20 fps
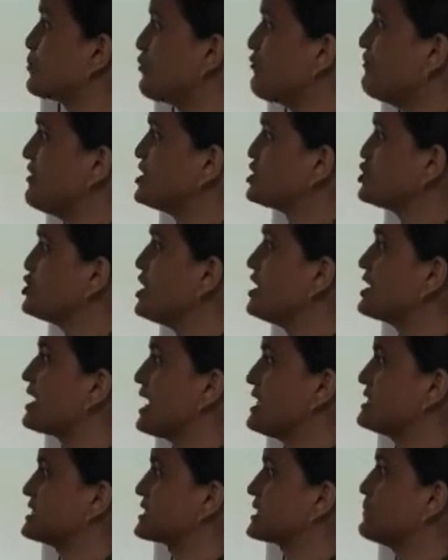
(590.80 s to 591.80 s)
professional
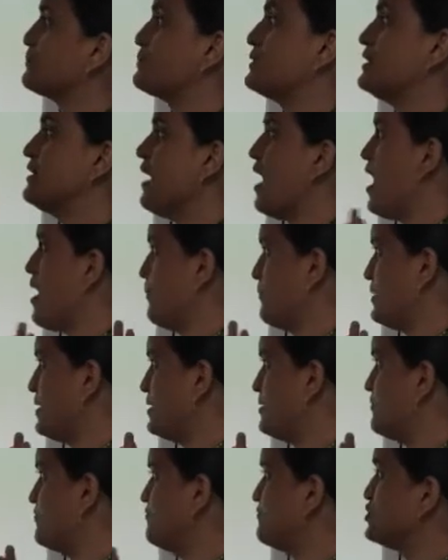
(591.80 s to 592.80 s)
conscripted army,
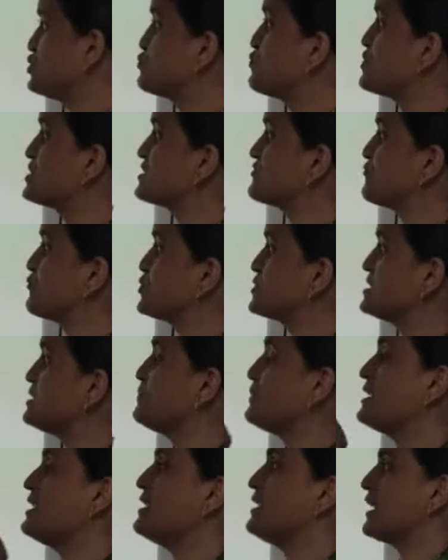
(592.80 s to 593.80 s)
which was
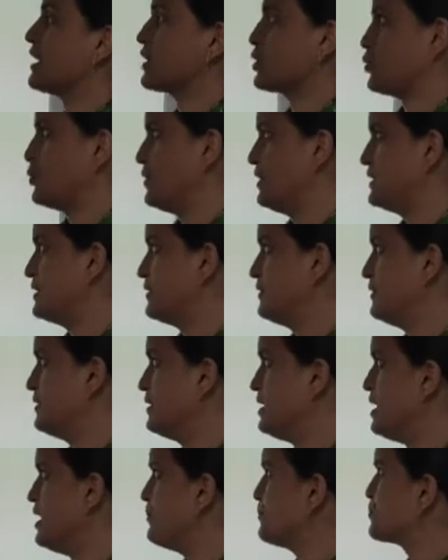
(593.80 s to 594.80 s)
forcibly recruited.
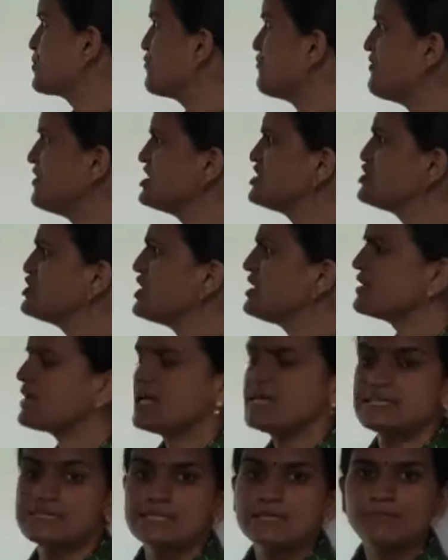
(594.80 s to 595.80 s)
Professional
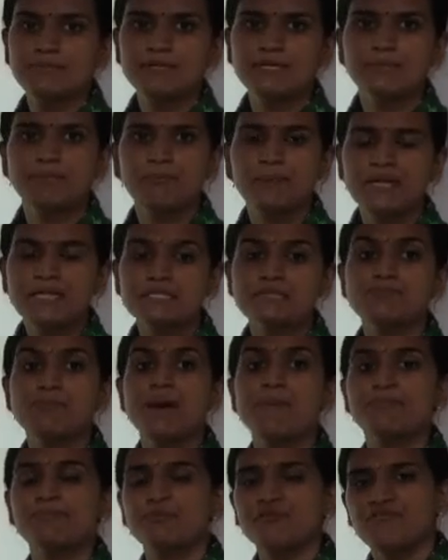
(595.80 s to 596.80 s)
conscripted means
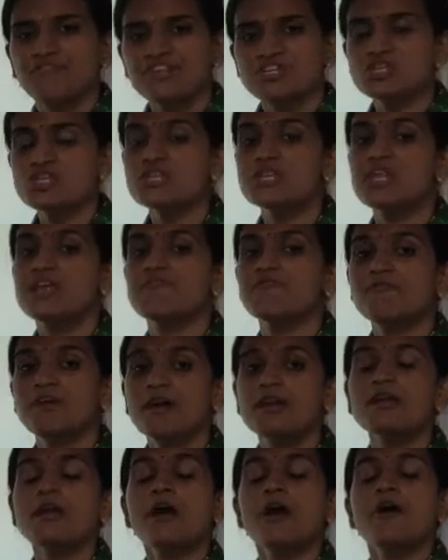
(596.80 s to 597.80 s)
by profession they
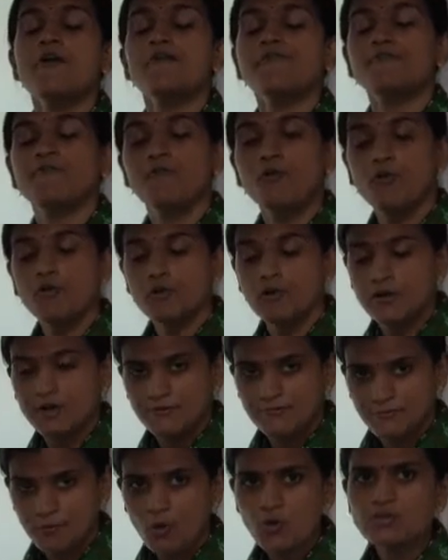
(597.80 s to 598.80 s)
were
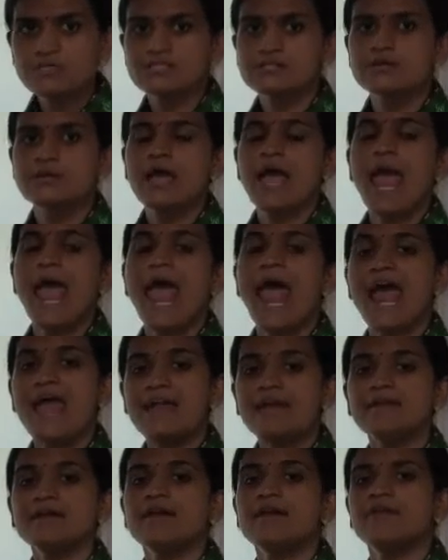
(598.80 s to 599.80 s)
forced,
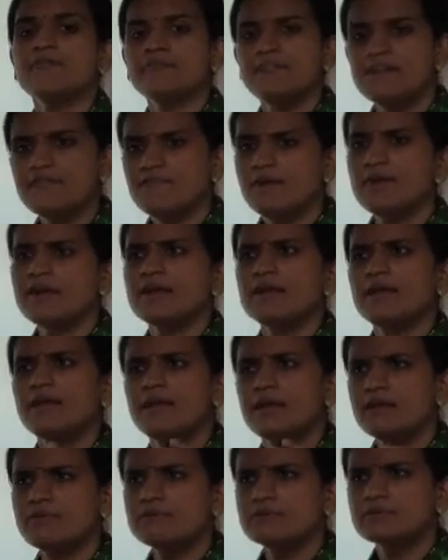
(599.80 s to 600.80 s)
and they were
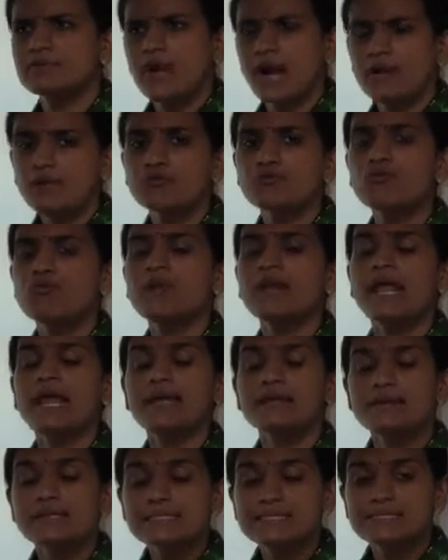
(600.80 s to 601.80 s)
controlled
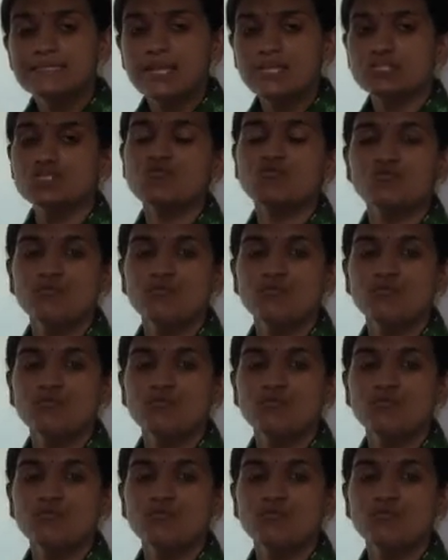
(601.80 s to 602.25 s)
like in such a